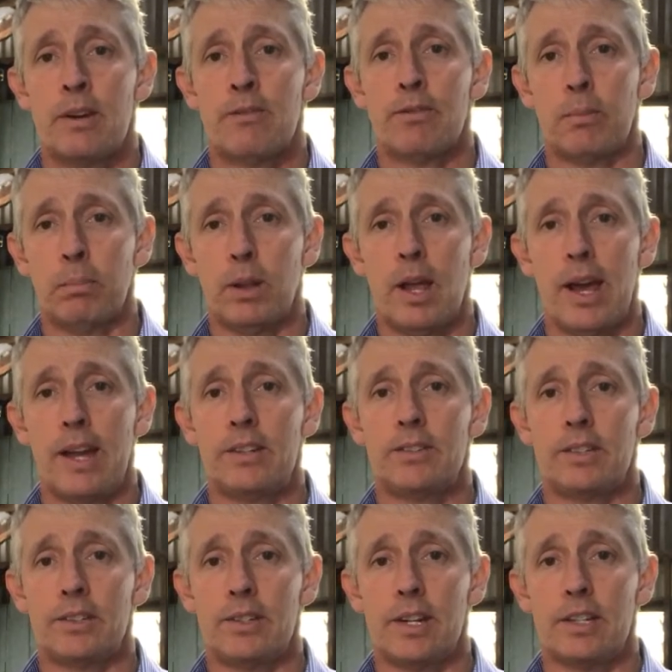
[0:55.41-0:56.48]
For plants,
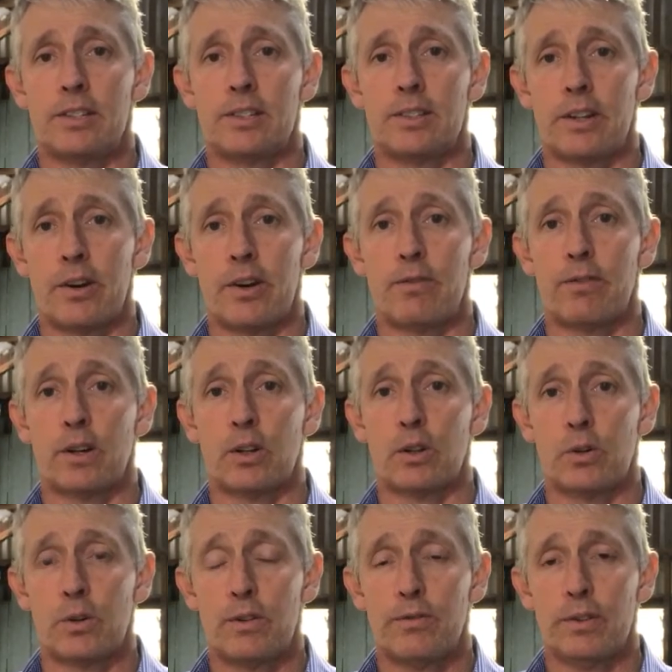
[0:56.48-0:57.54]
it's necessary for
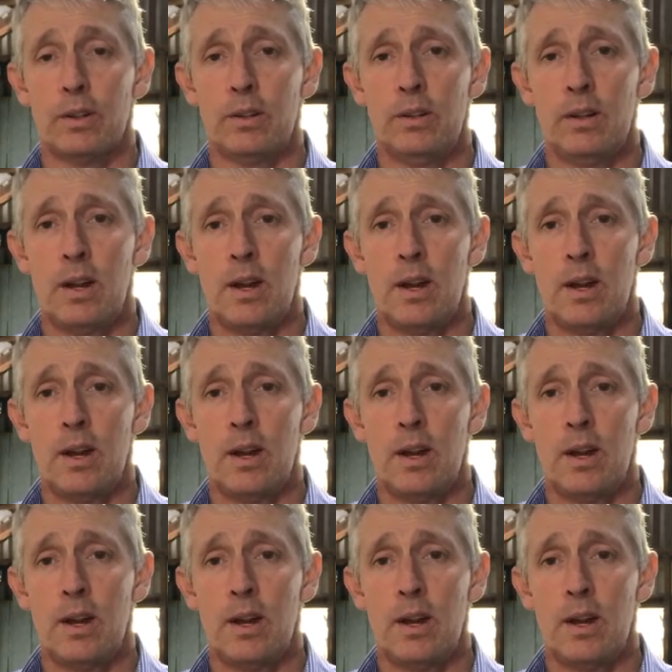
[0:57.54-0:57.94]
chlorophyll,